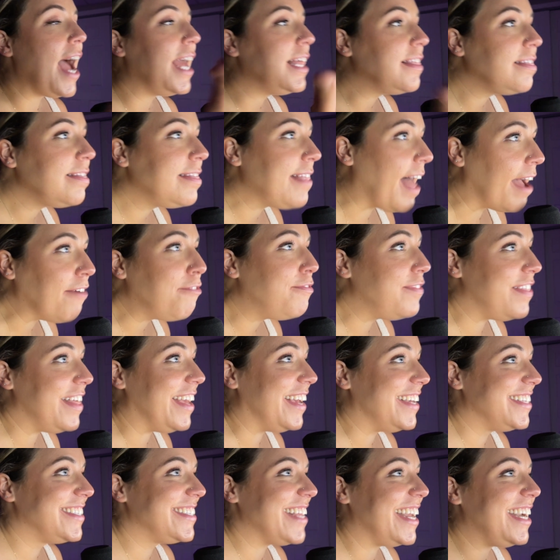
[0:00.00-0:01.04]
love
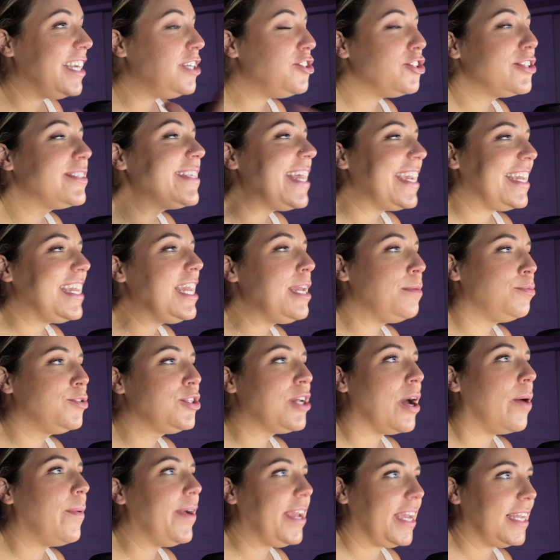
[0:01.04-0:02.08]
this. And it just like keeps
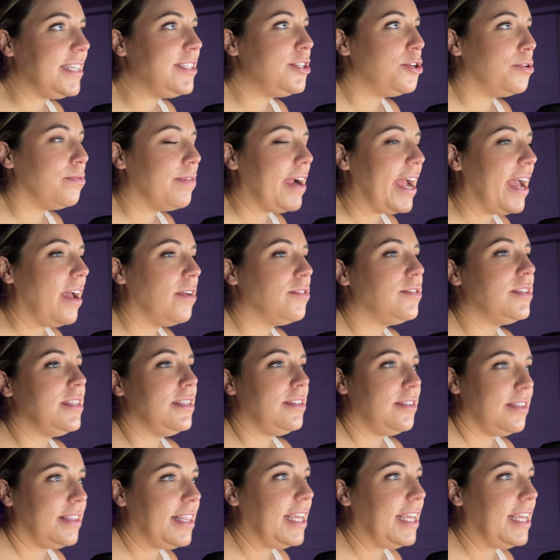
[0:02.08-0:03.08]
going into rounds and the